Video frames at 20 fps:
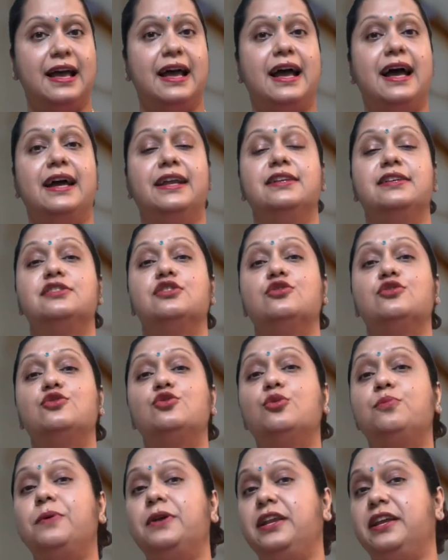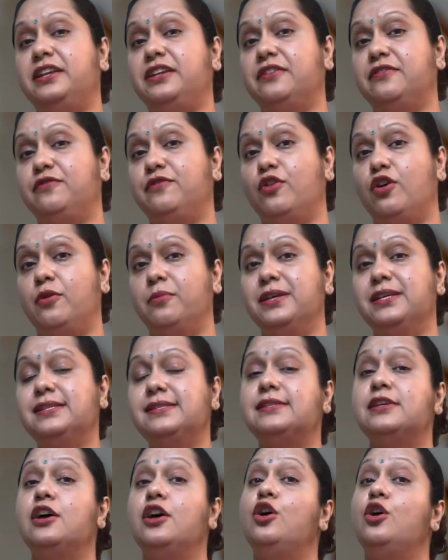and its superlative form
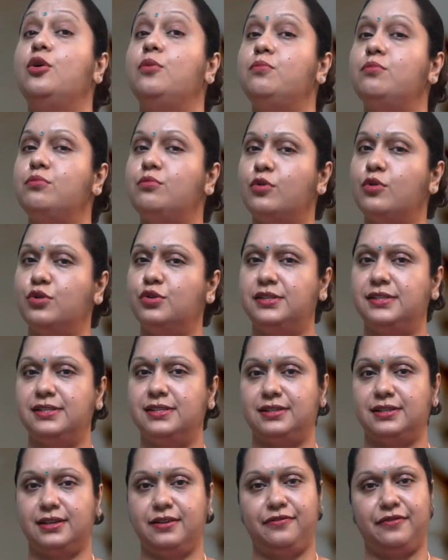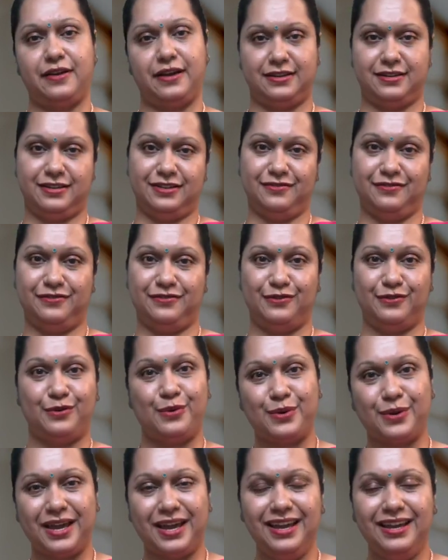is most effective.
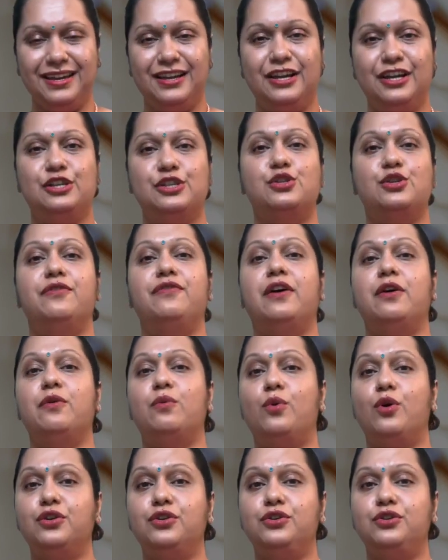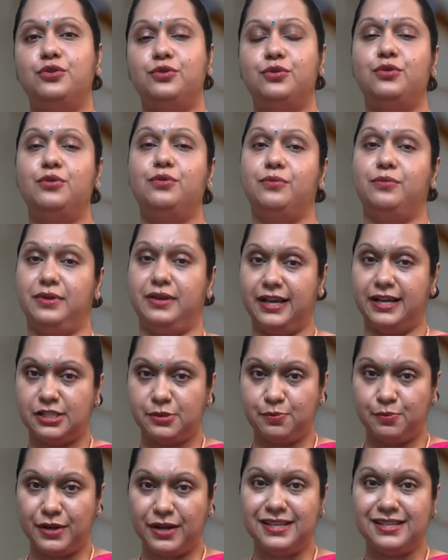Okay, so if I want to
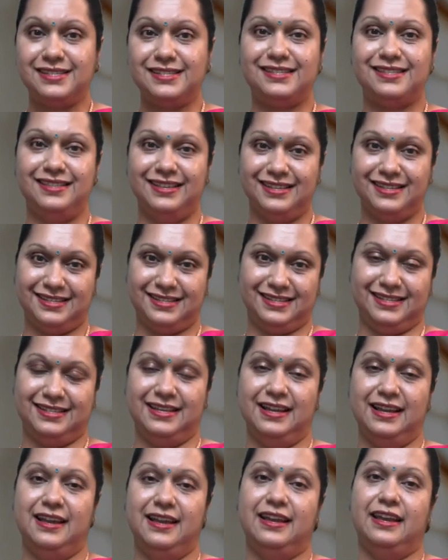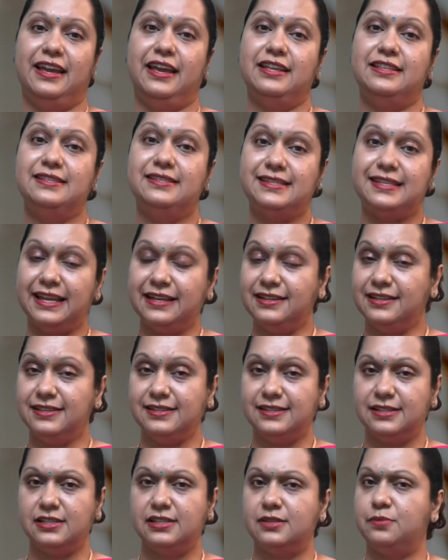express this in
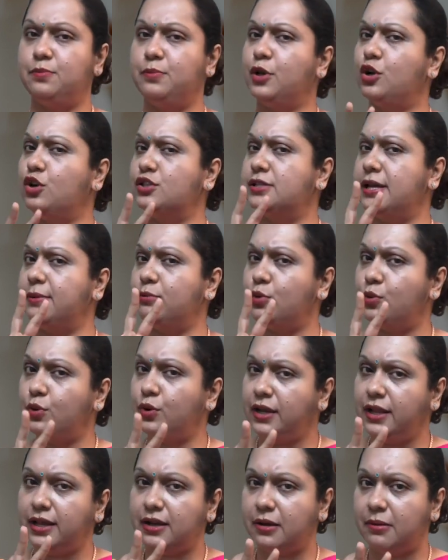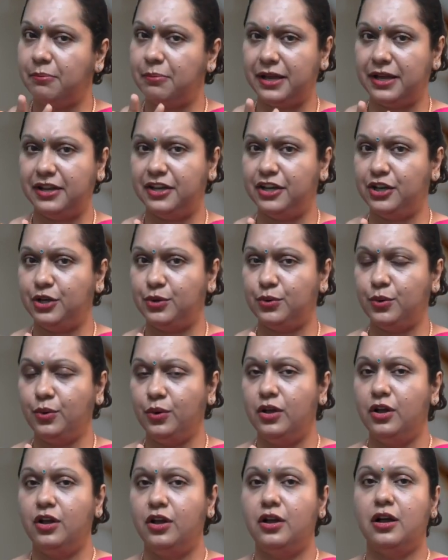sentences, because I'm only comparing to
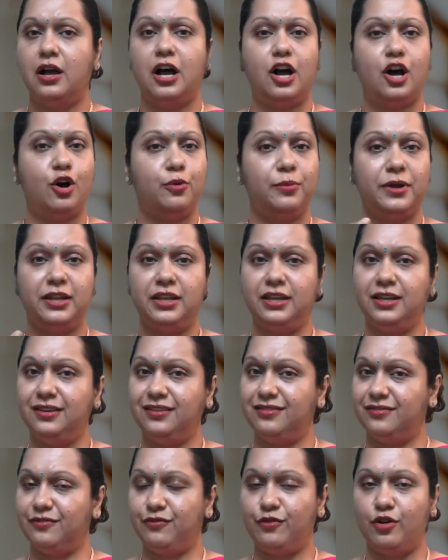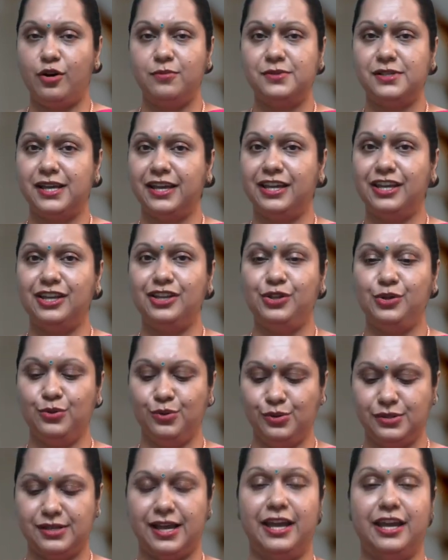how many forms I can
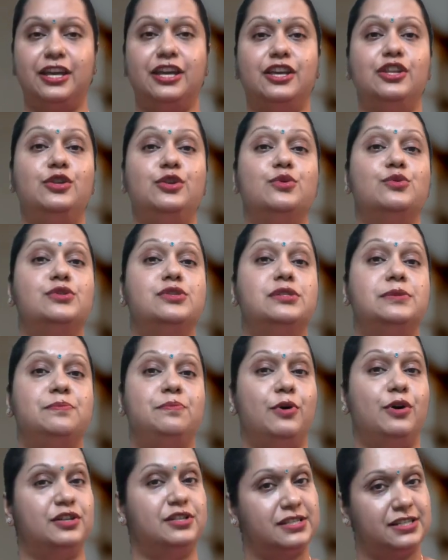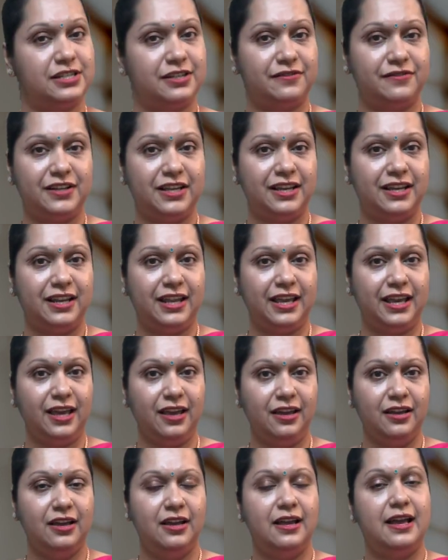use positive
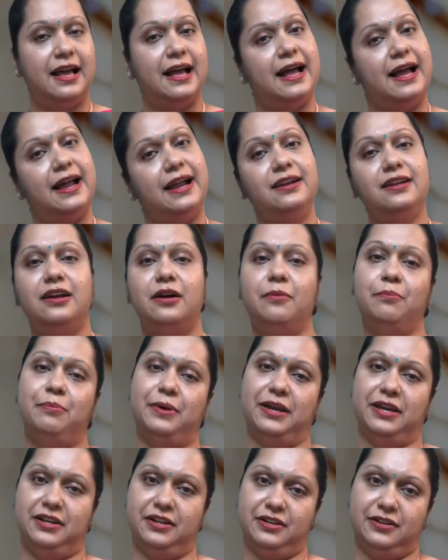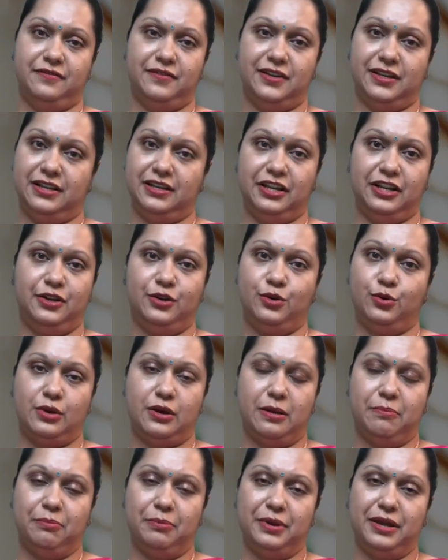degree and comparative degree to
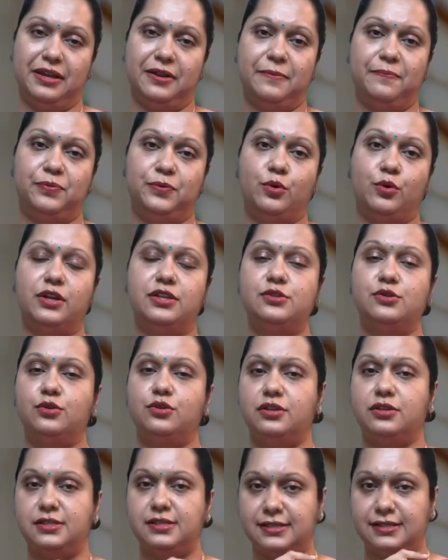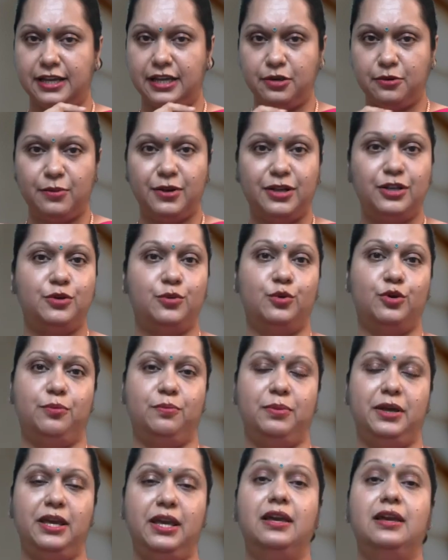compare. Okay, so the statement would
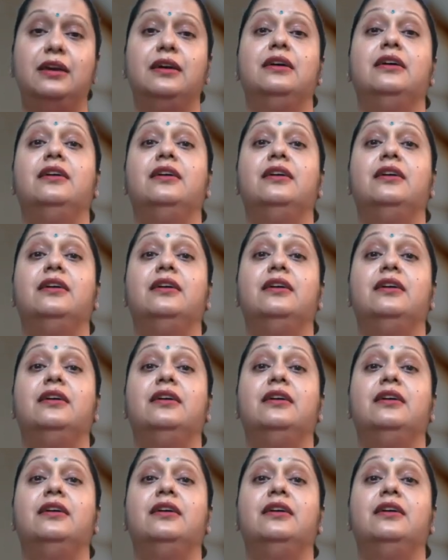be